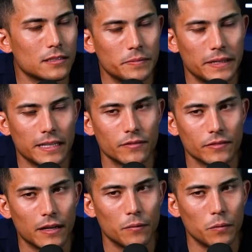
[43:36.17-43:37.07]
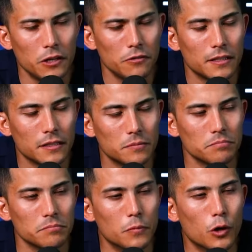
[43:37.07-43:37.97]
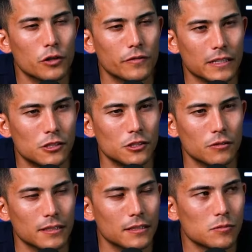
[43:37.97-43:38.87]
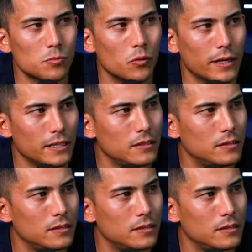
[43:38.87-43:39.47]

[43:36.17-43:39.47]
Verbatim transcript: Speaking of that, what do you think motivates you at this point?